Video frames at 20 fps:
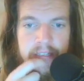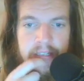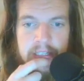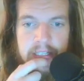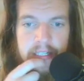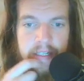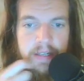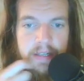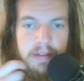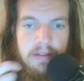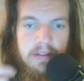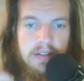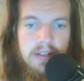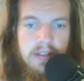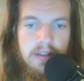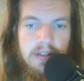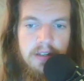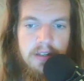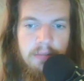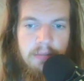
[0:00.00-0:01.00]

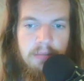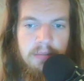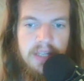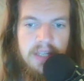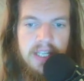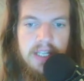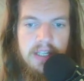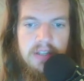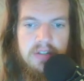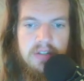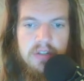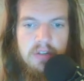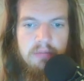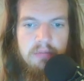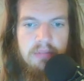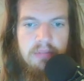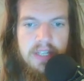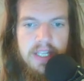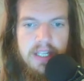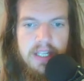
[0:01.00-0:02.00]
And some
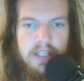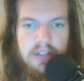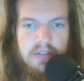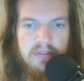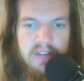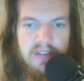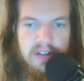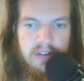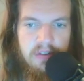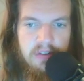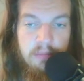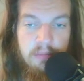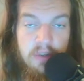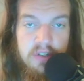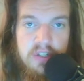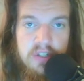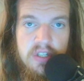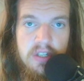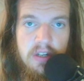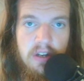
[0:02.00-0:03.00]
beings very
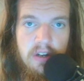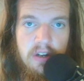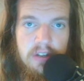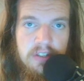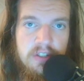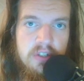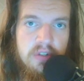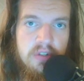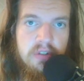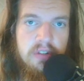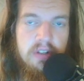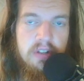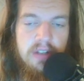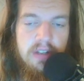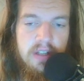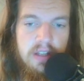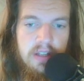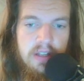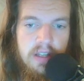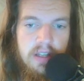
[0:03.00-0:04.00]
much larger
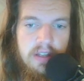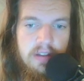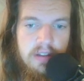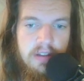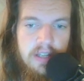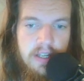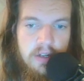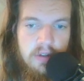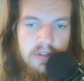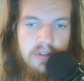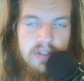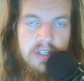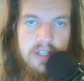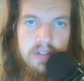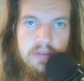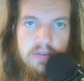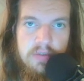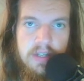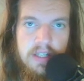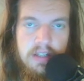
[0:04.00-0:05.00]
than us
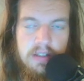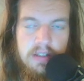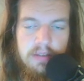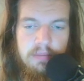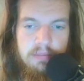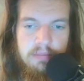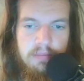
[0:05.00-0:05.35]
as well.